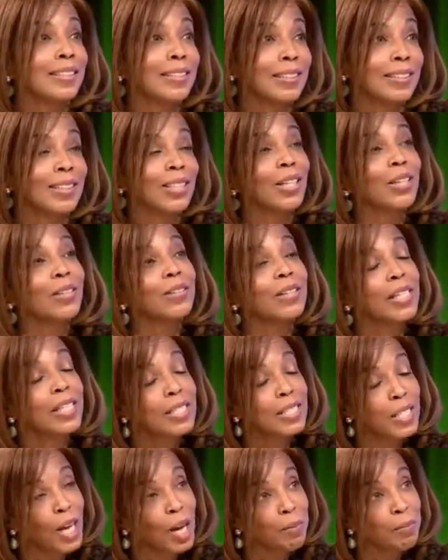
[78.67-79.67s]
So
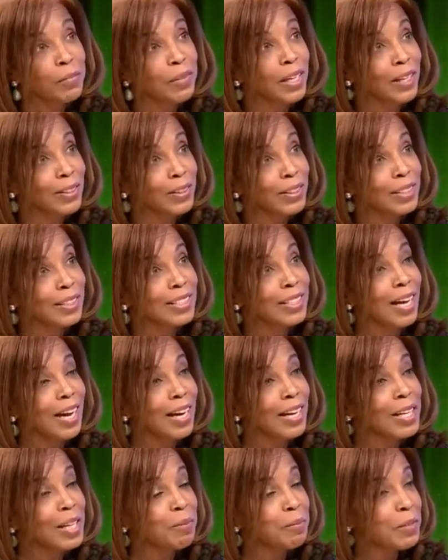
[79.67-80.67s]
it's up there. It's
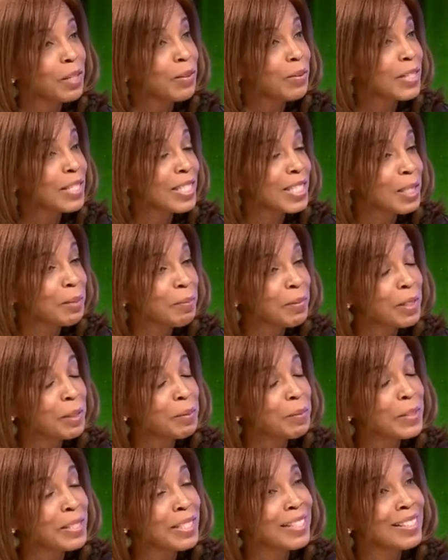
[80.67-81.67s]
high up there in
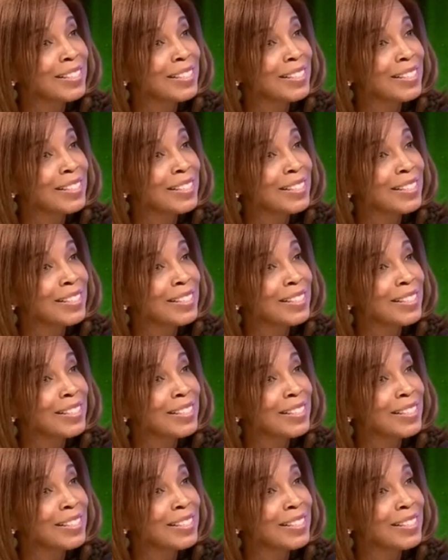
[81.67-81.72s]
symptoms.